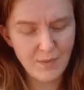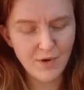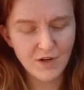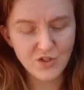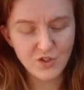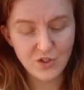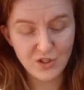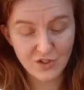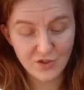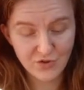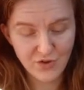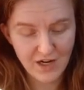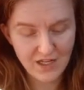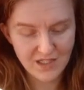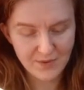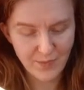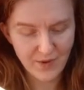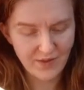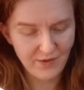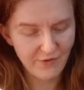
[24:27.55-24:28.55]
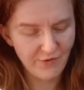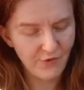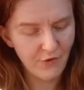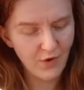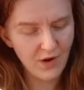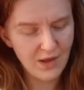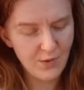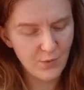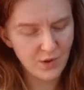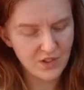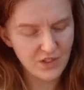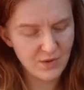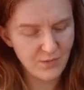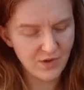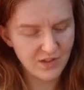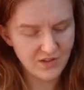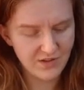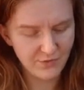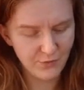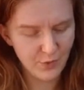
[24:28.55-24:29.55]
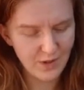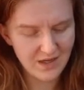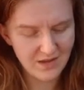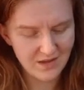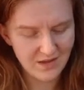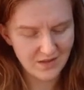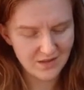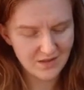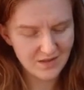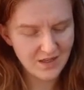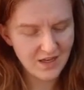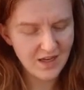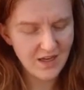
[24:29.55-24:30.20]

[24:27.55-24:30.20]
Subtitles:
much distressed by the folly which he must have witnessed.